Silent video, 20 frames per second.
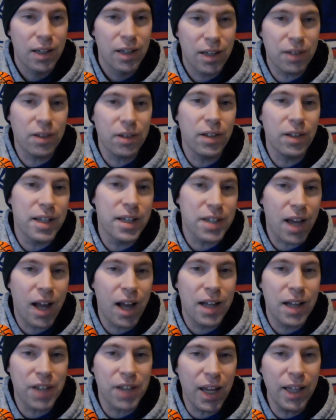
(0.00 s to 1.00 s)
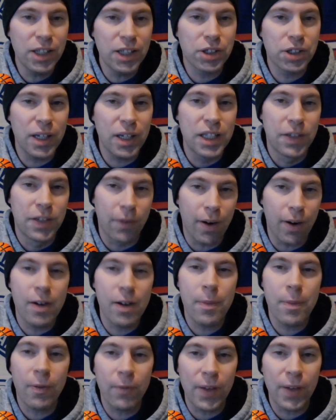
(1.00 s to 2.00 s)
Get the latest odds and trends for
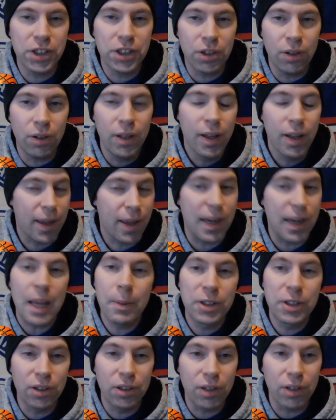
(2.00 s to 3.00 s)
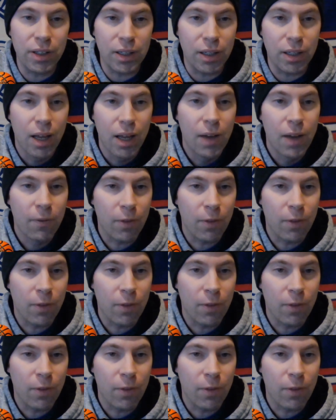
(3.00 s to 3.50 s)
every professional and amateur league,